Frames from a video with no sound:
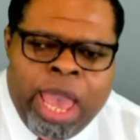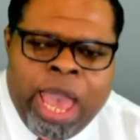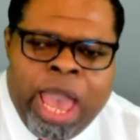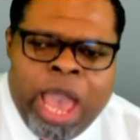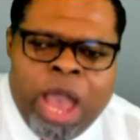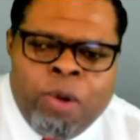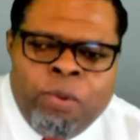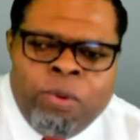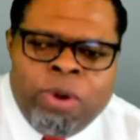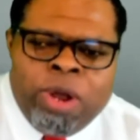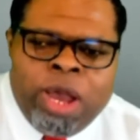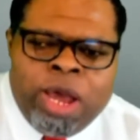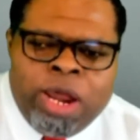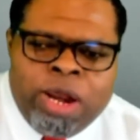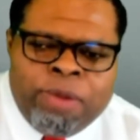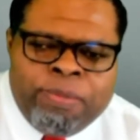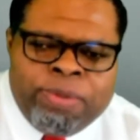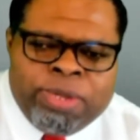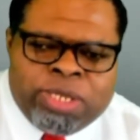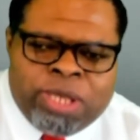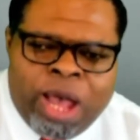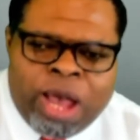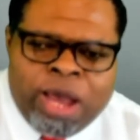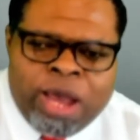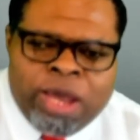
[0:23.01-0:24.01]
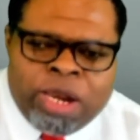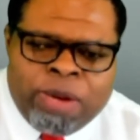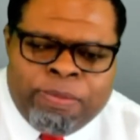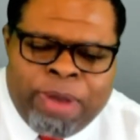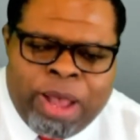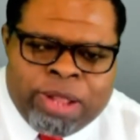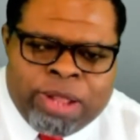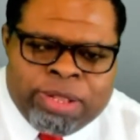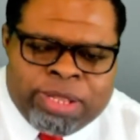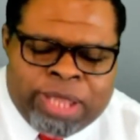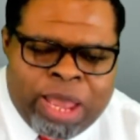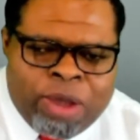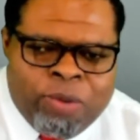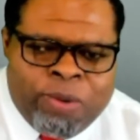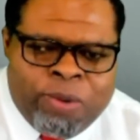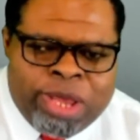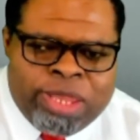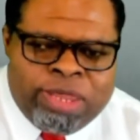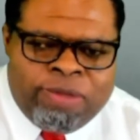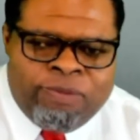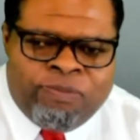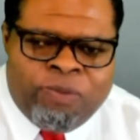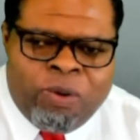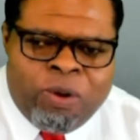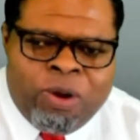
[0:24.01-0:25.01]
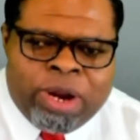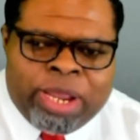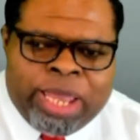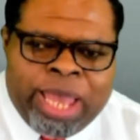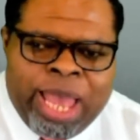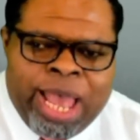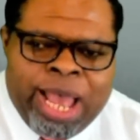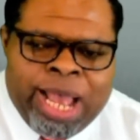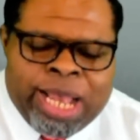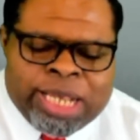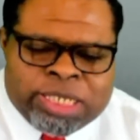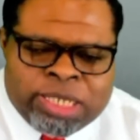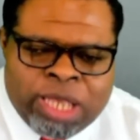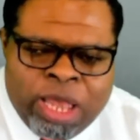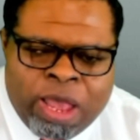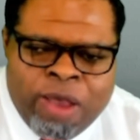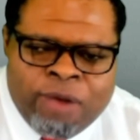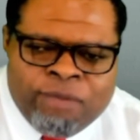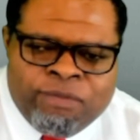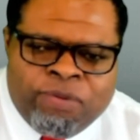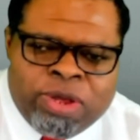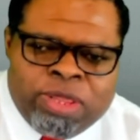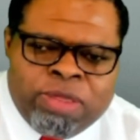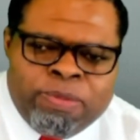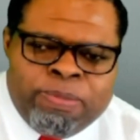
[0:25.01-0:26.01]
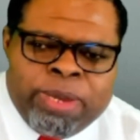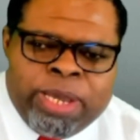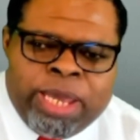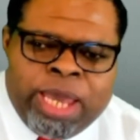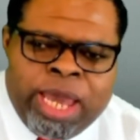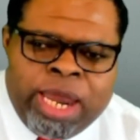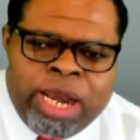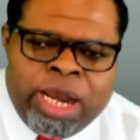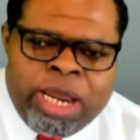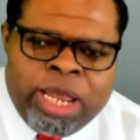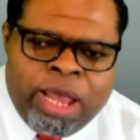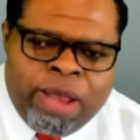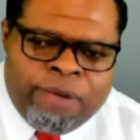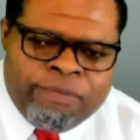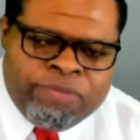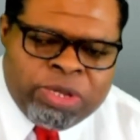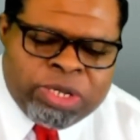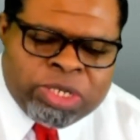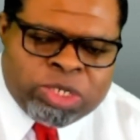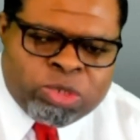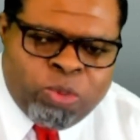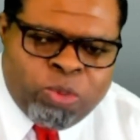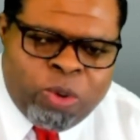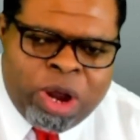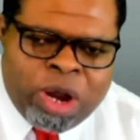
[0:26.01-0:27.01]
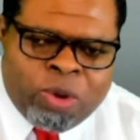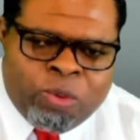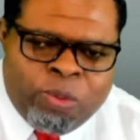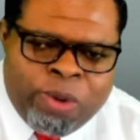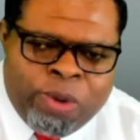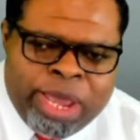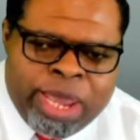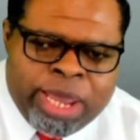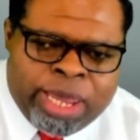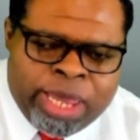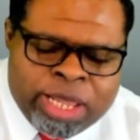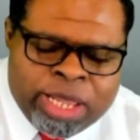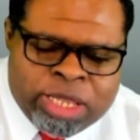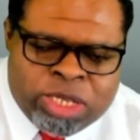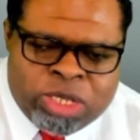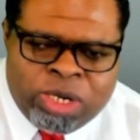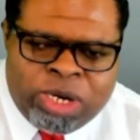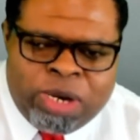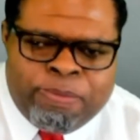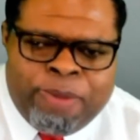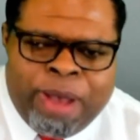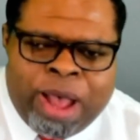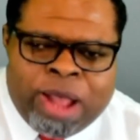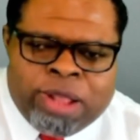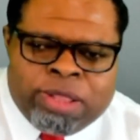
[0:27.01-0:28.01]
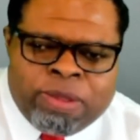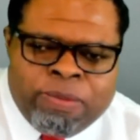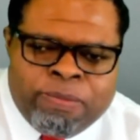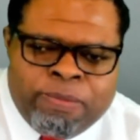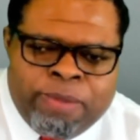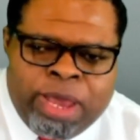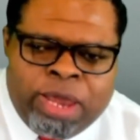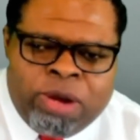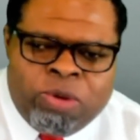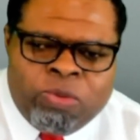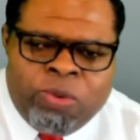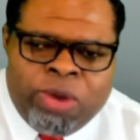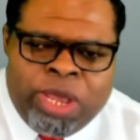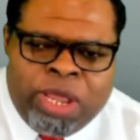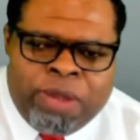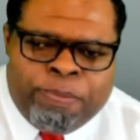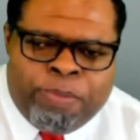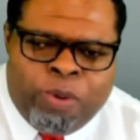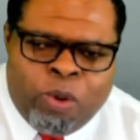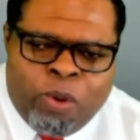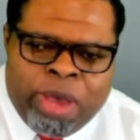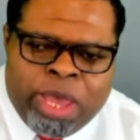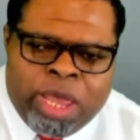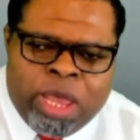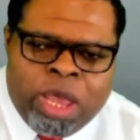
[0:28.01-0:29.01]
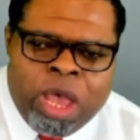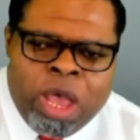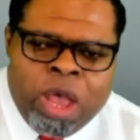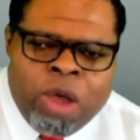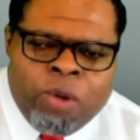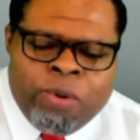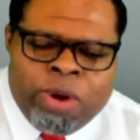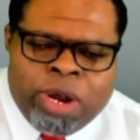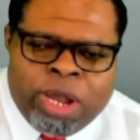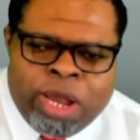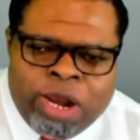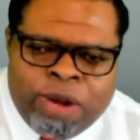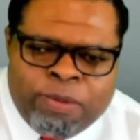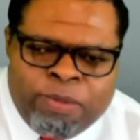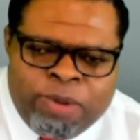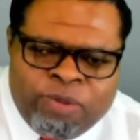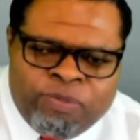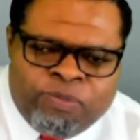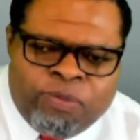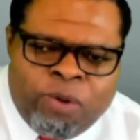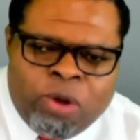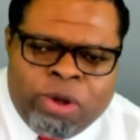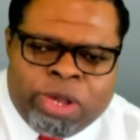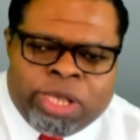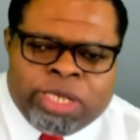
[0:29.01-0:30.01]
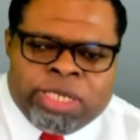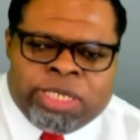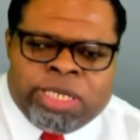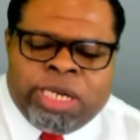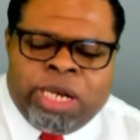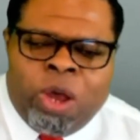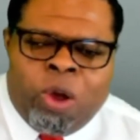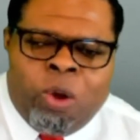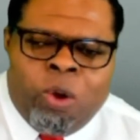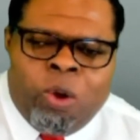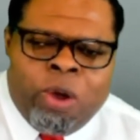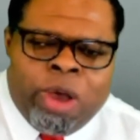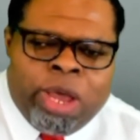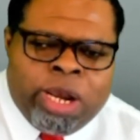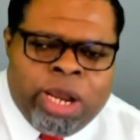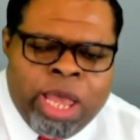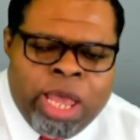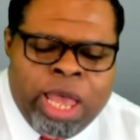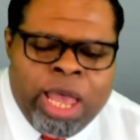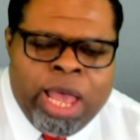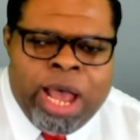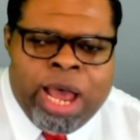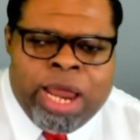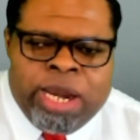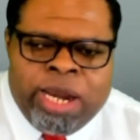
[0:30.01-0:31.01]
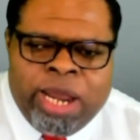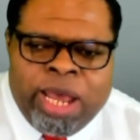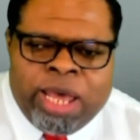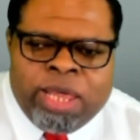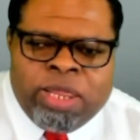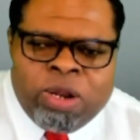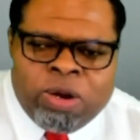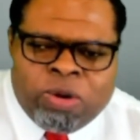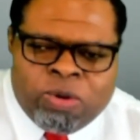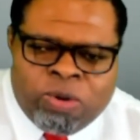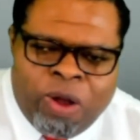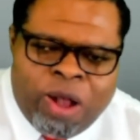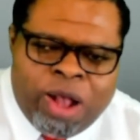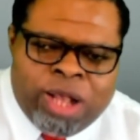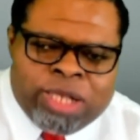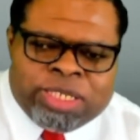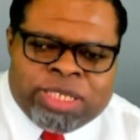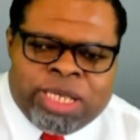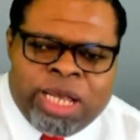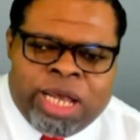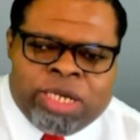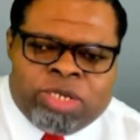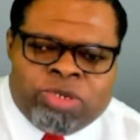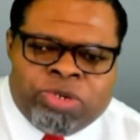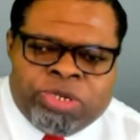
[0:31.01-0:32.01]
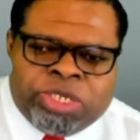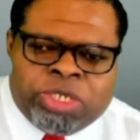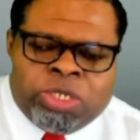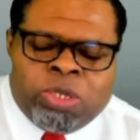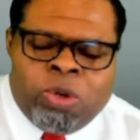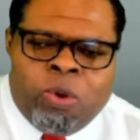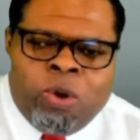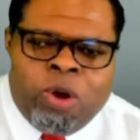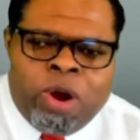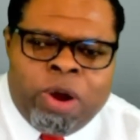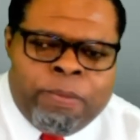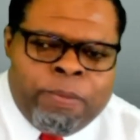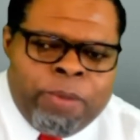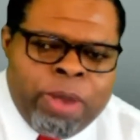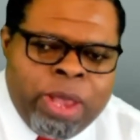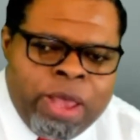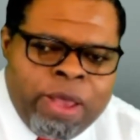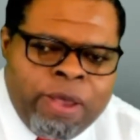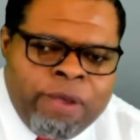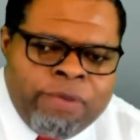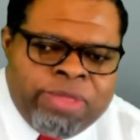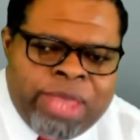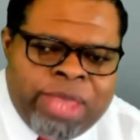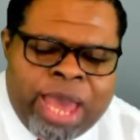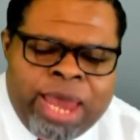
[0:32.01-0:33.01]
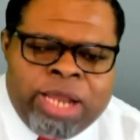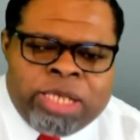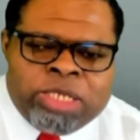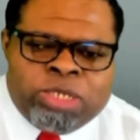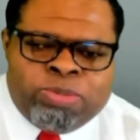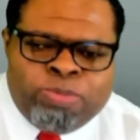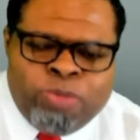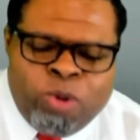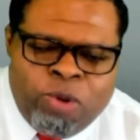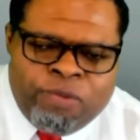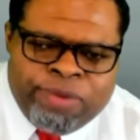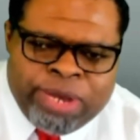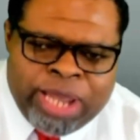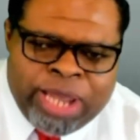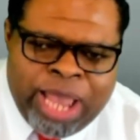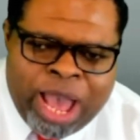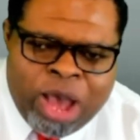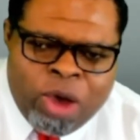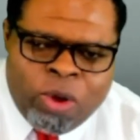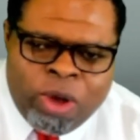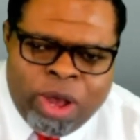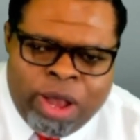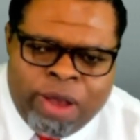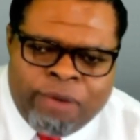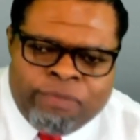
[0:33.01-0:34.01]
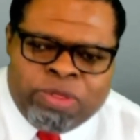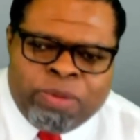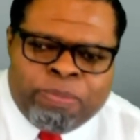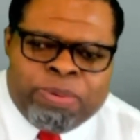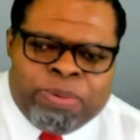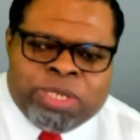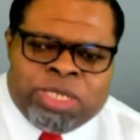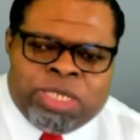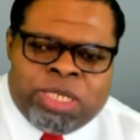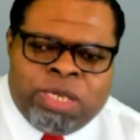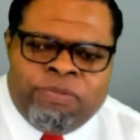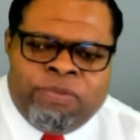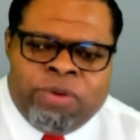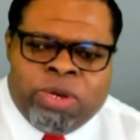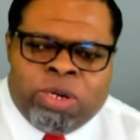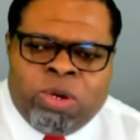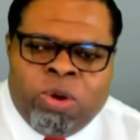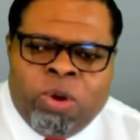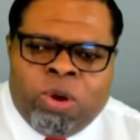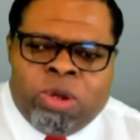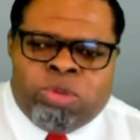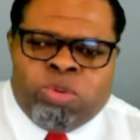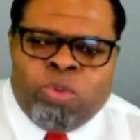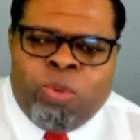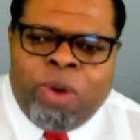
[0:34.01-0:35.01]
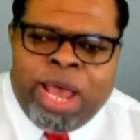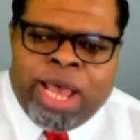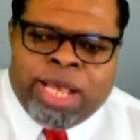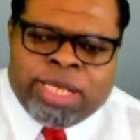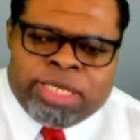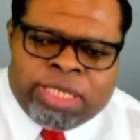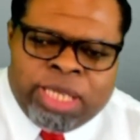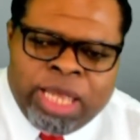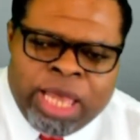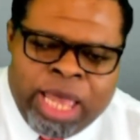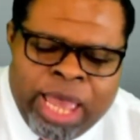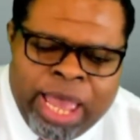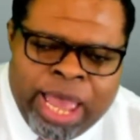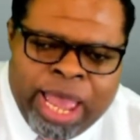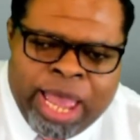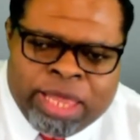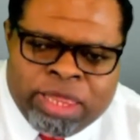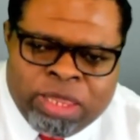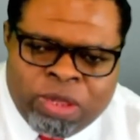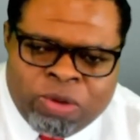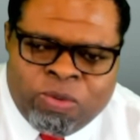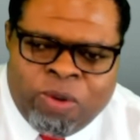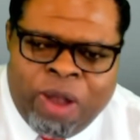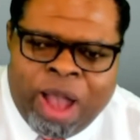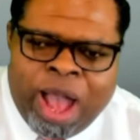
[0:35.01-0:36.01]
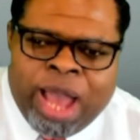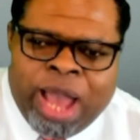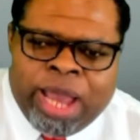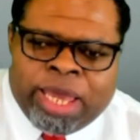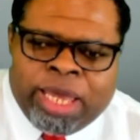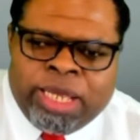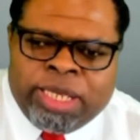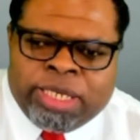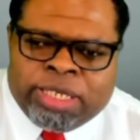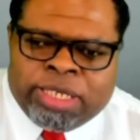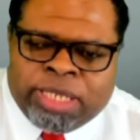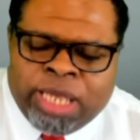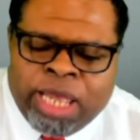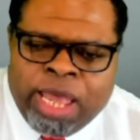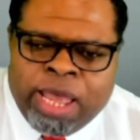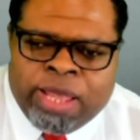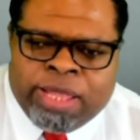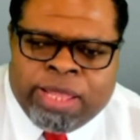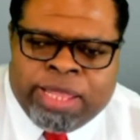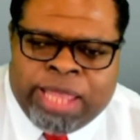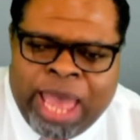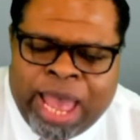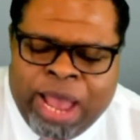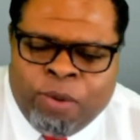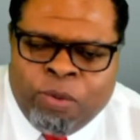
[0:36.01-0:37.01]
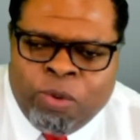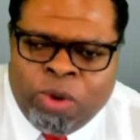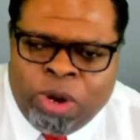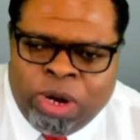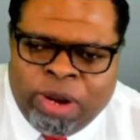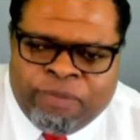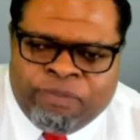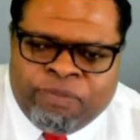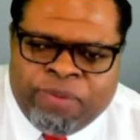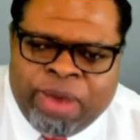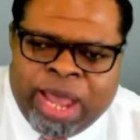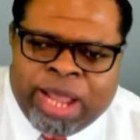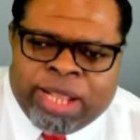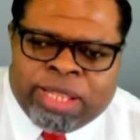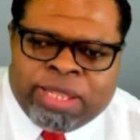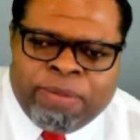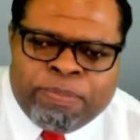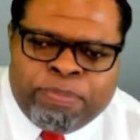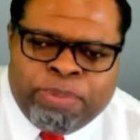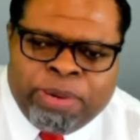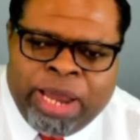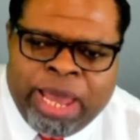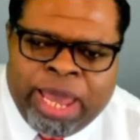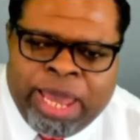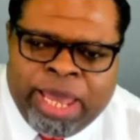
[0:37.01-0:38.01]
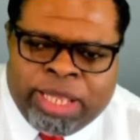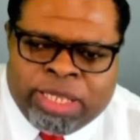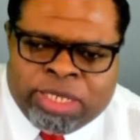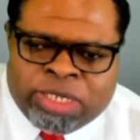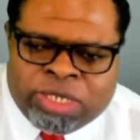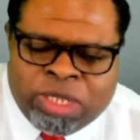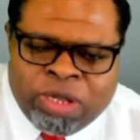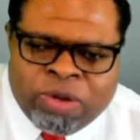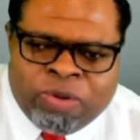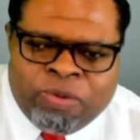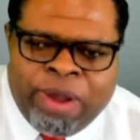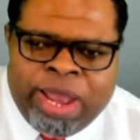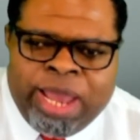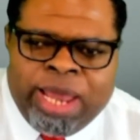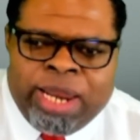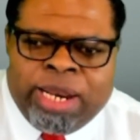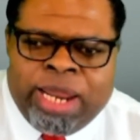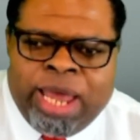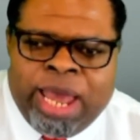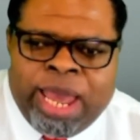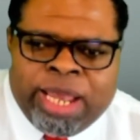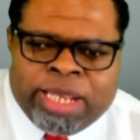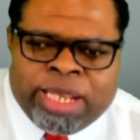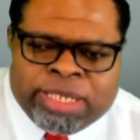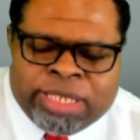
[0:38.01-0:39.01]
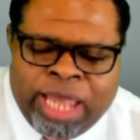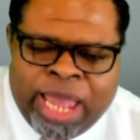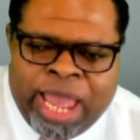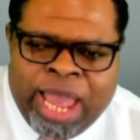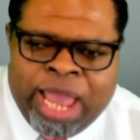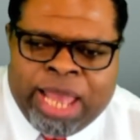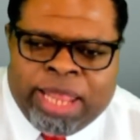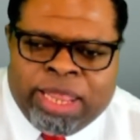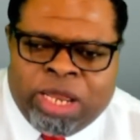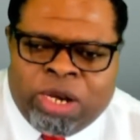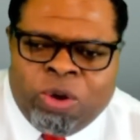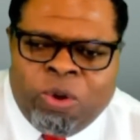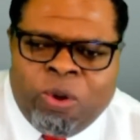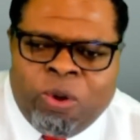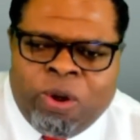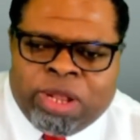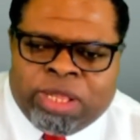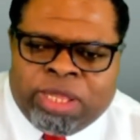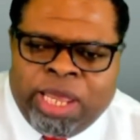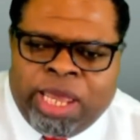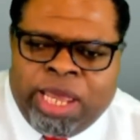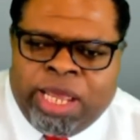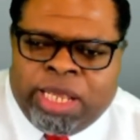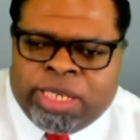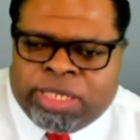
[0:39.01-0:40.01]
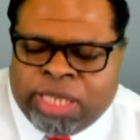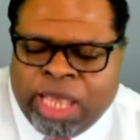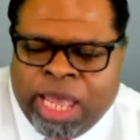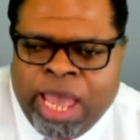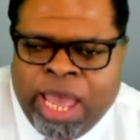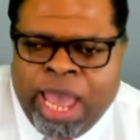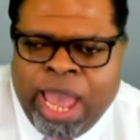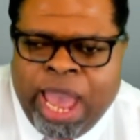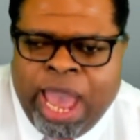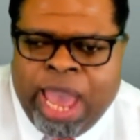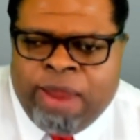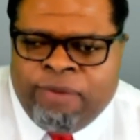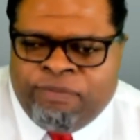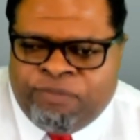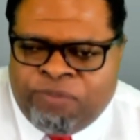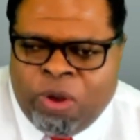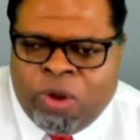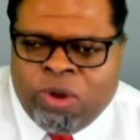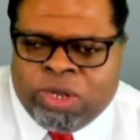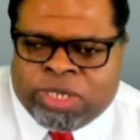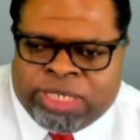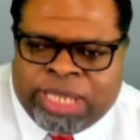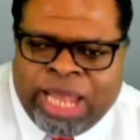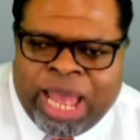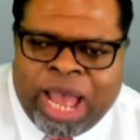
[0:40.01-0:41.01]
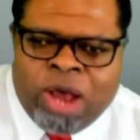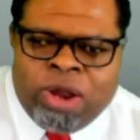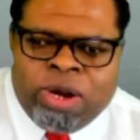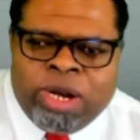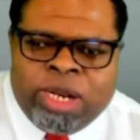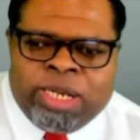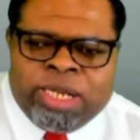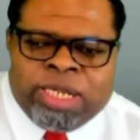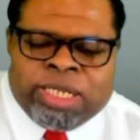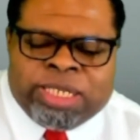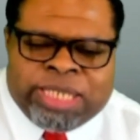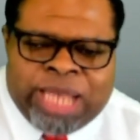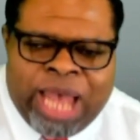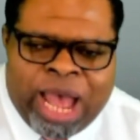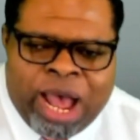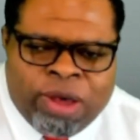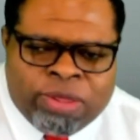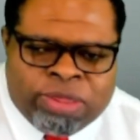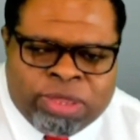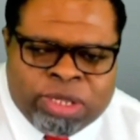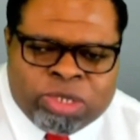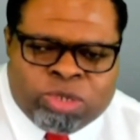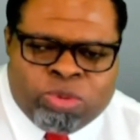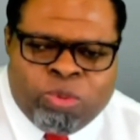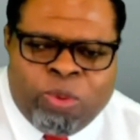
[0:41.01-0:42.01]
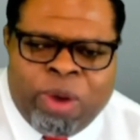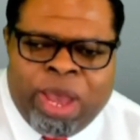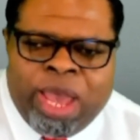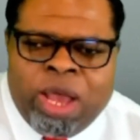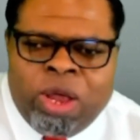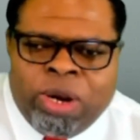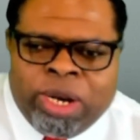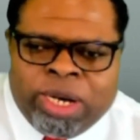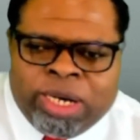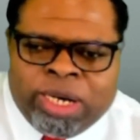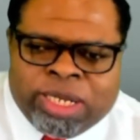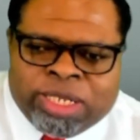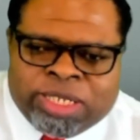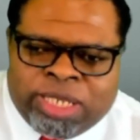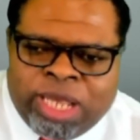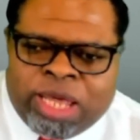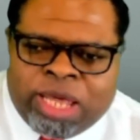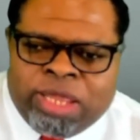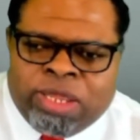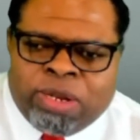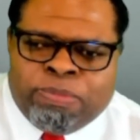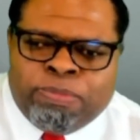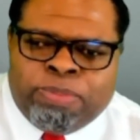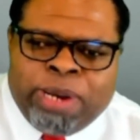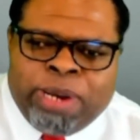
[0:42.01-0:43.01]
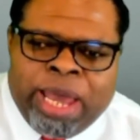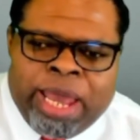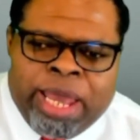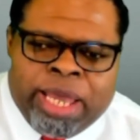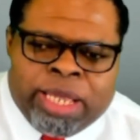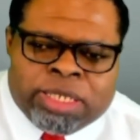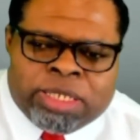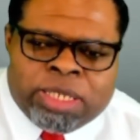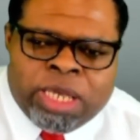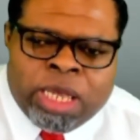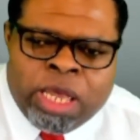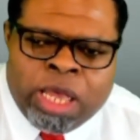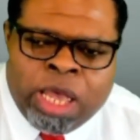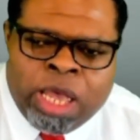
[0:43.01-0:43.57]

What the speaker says: And we're going to be talking about that weather forecast for the beginning of this work week until about the midweek point. We're going to be focusing on another cross-country storm that is moving out of the Pacific Northwest and the Rockies that will affect the Plains, the Great Lakes, and the Northeast, and folks down in the South as well in the Southern Plains.